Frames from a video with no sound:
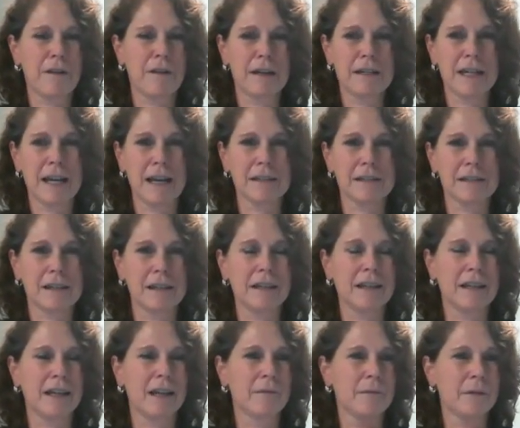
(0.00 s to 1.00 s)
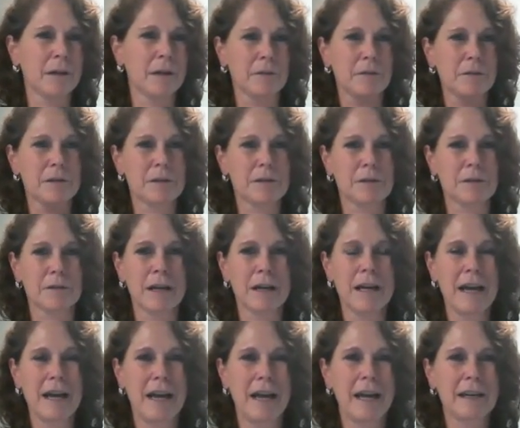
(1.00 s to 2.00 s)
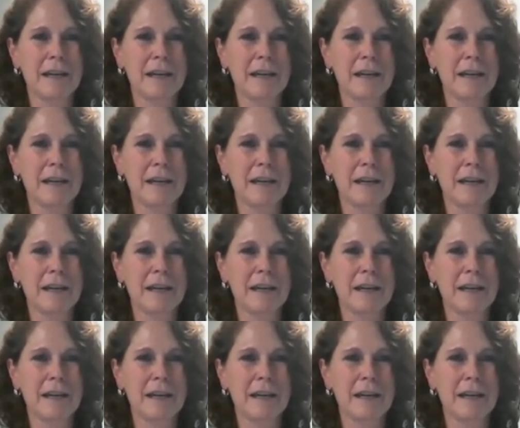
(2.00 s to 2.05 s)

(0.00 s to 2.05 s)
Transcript: Fantastic. And we go through the story.